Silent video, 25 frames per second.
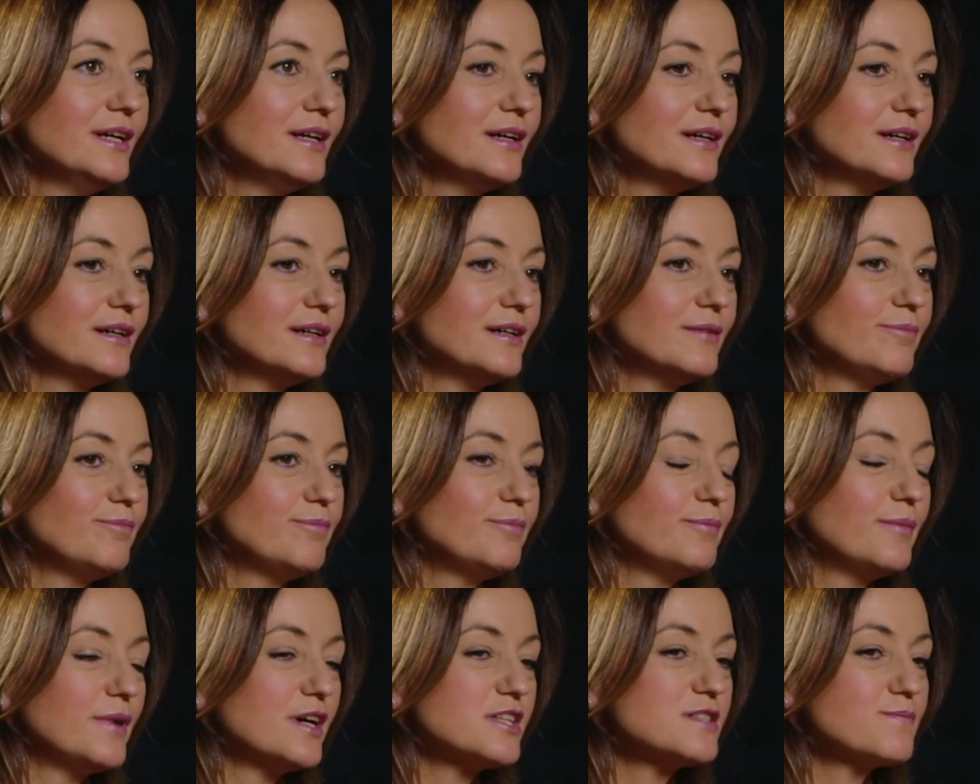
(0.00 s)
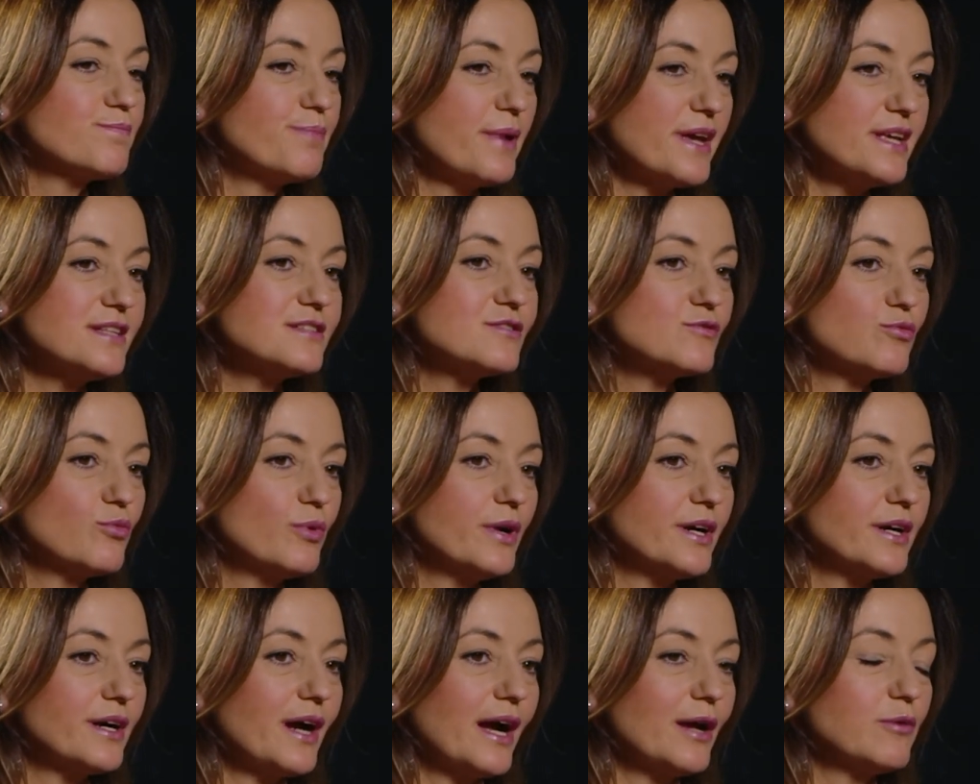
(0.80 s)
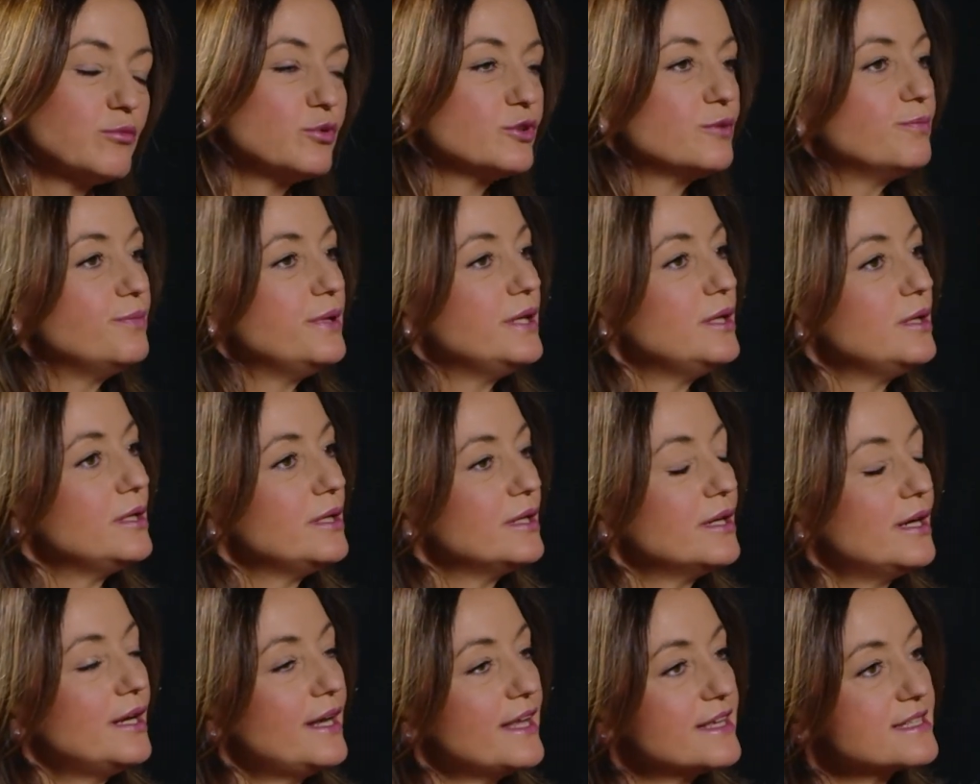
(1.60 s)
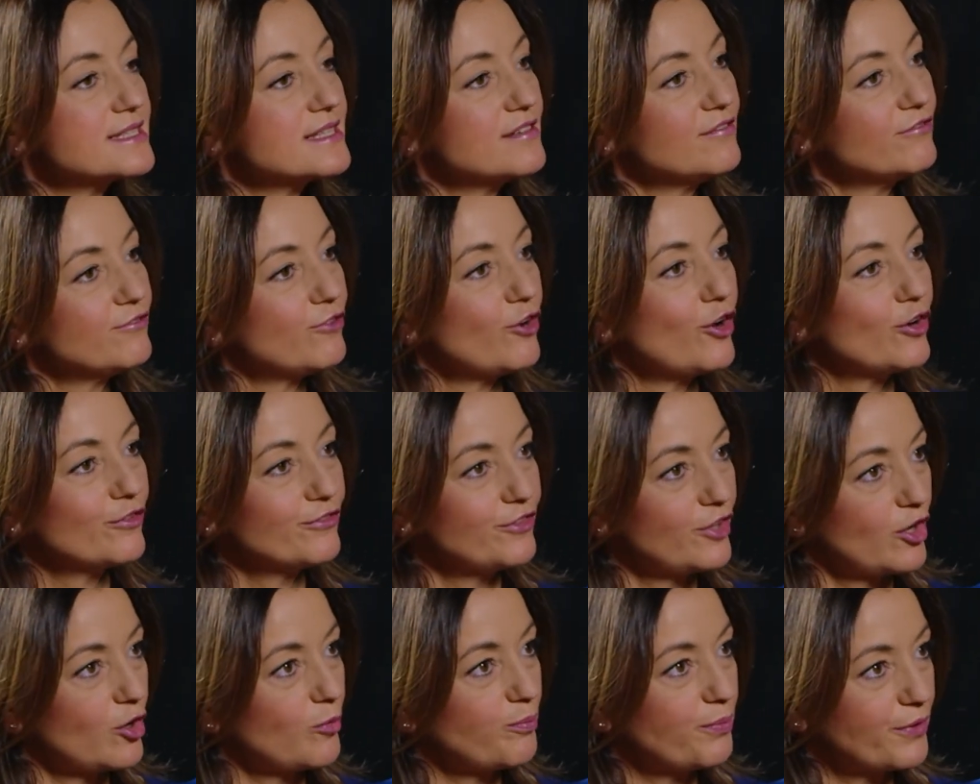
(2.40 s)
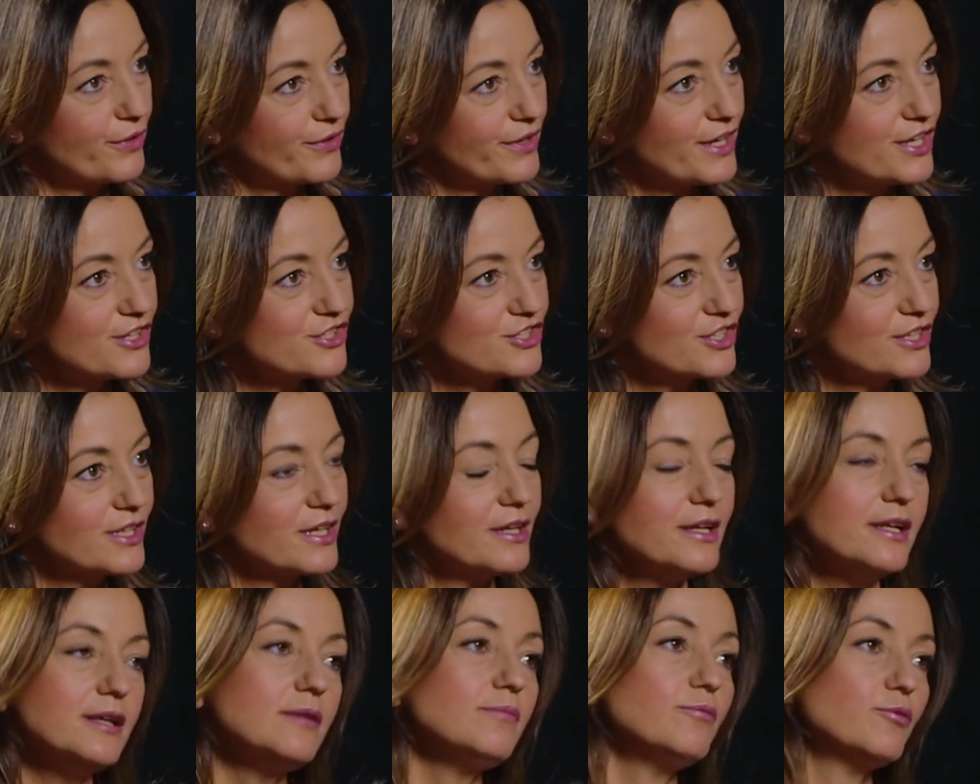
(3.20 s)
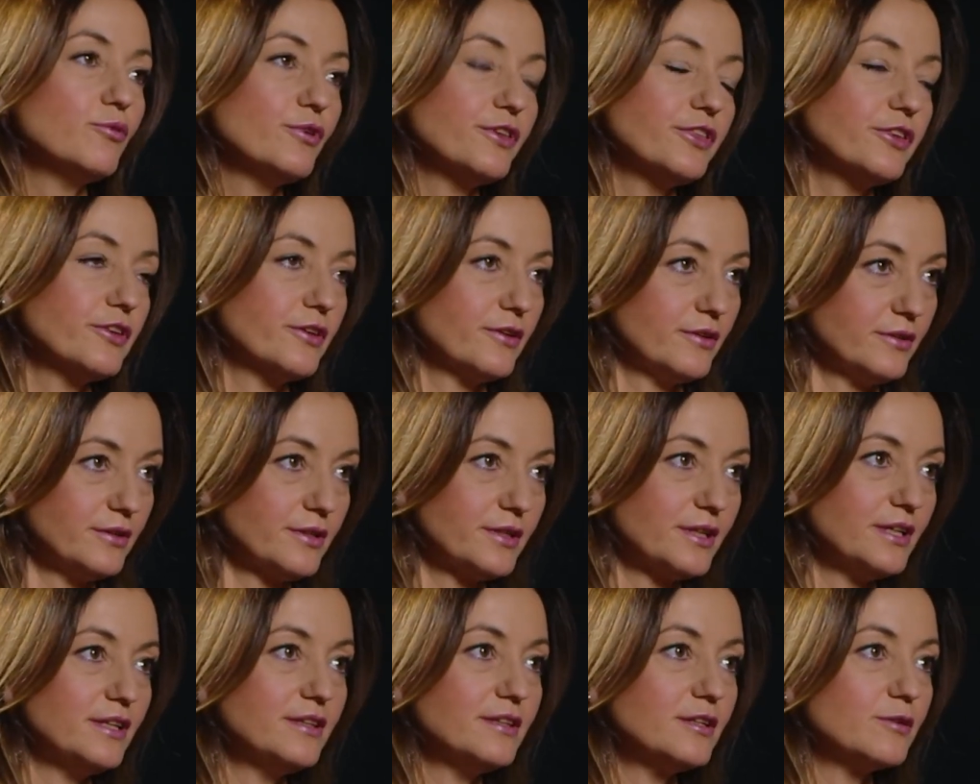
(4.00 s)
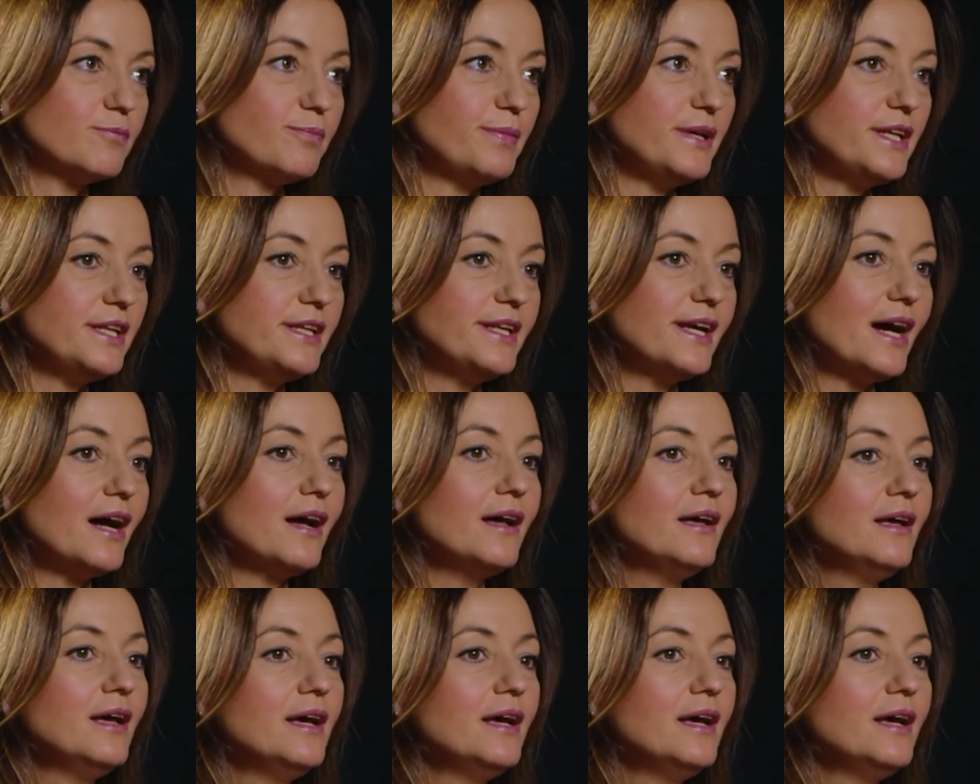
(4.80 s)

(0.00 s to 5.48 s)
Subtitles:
a space where I would be less involved operationally with Kinderpedia